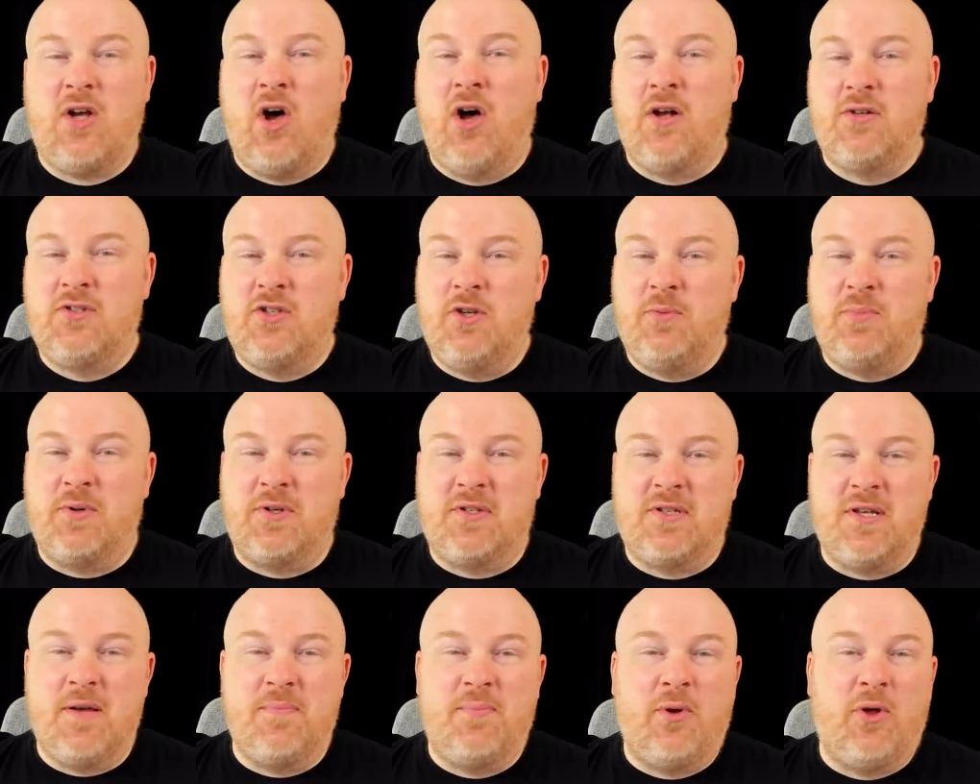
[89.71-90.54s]
It's all super
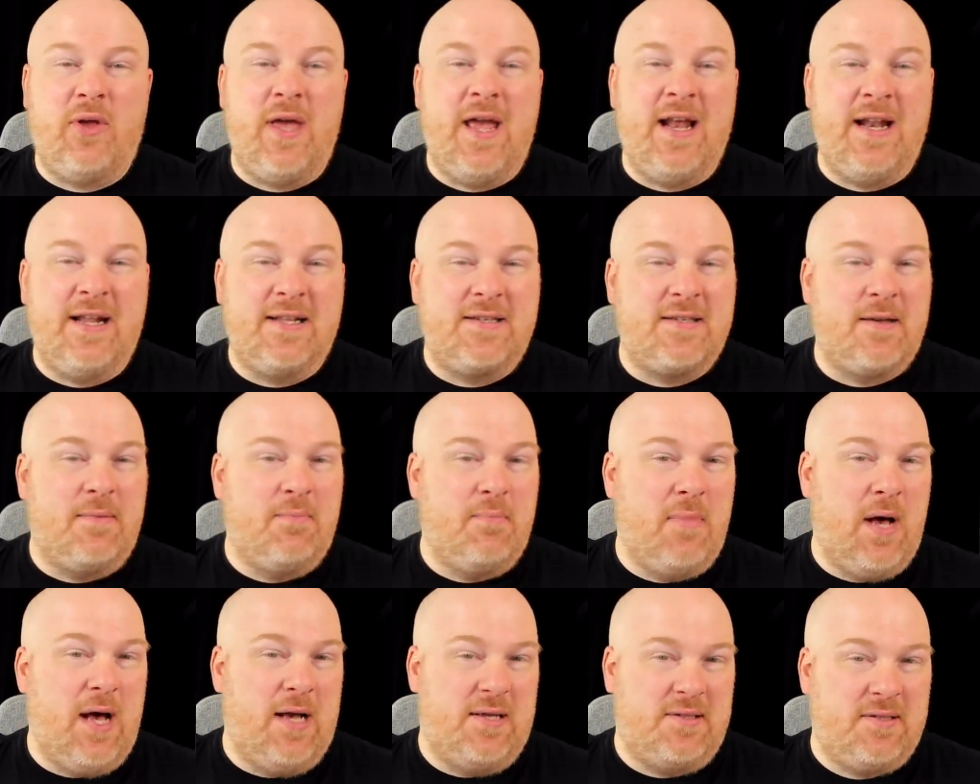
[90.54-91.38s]
simple and it's a
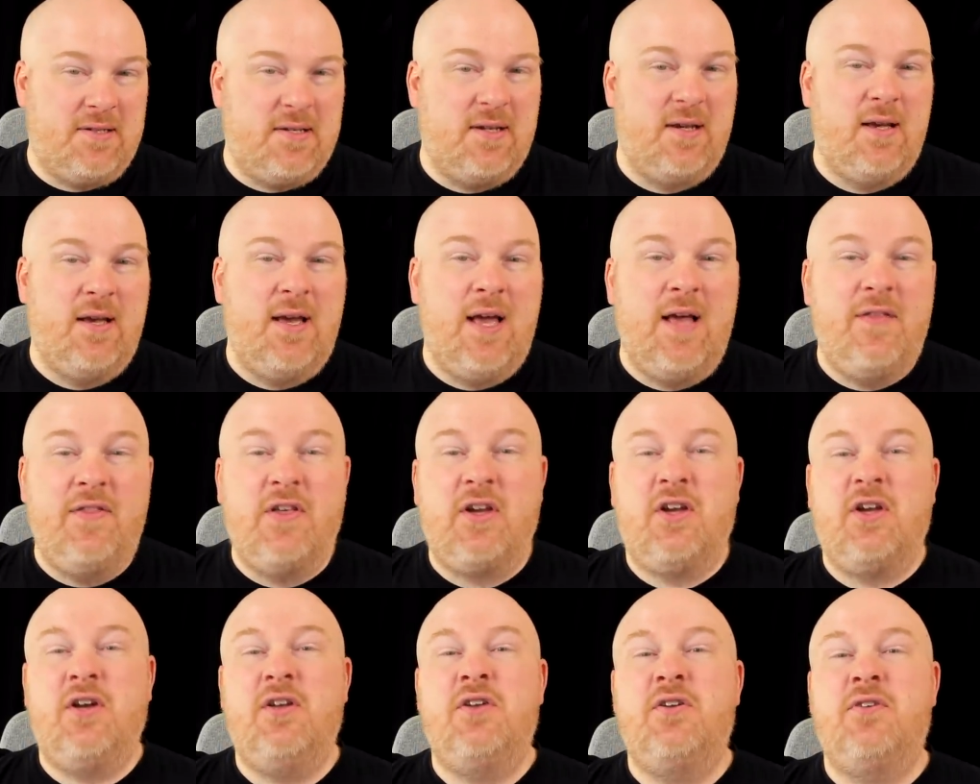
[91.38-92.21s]
must. And
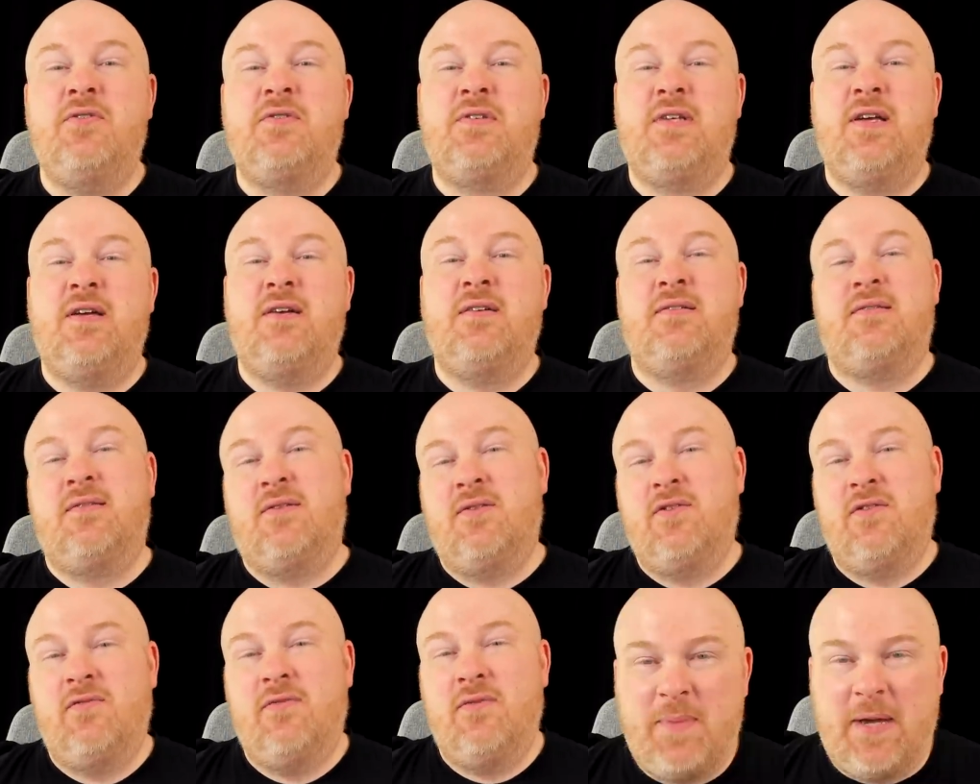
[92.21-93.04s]
the good news is
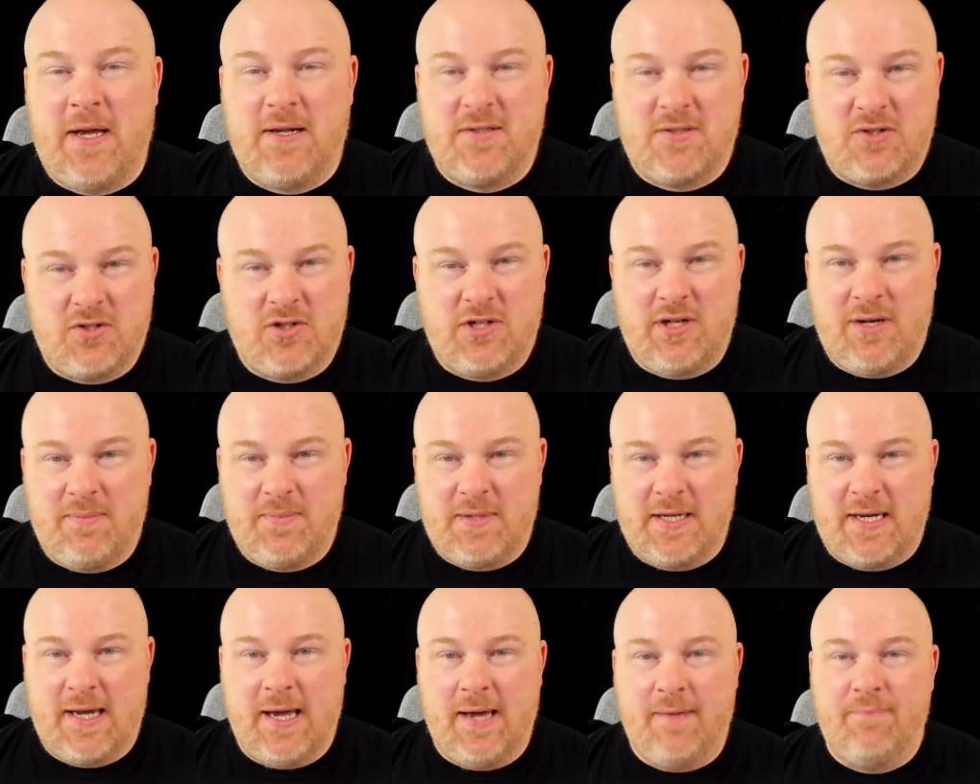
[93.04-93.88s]
V P Ns are cheap
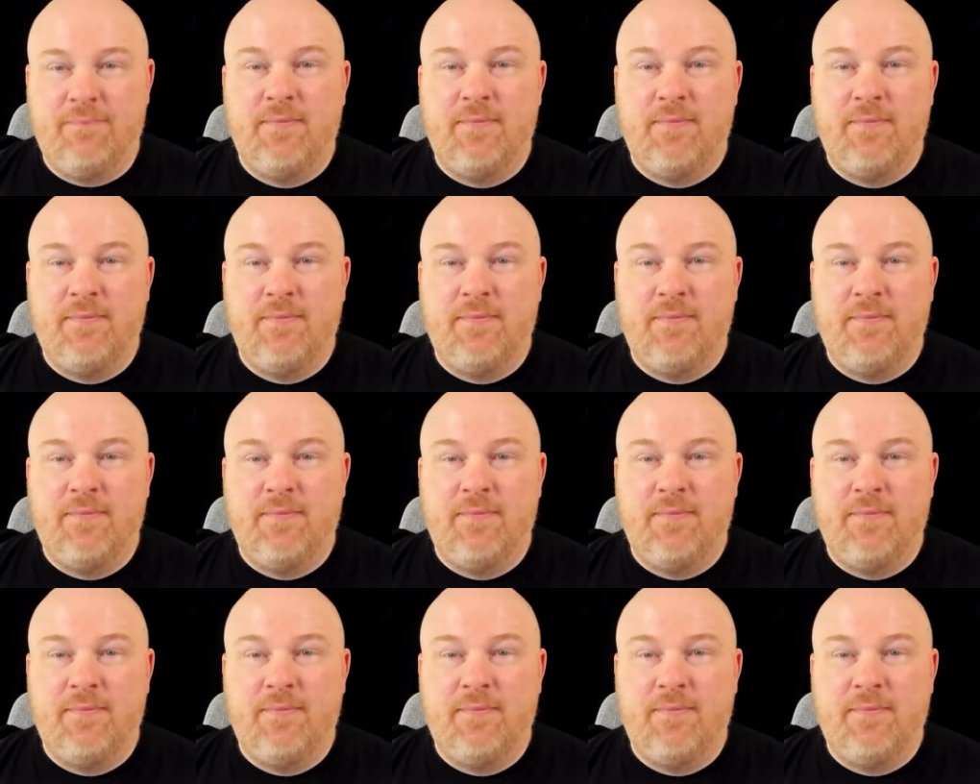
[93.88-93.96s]
to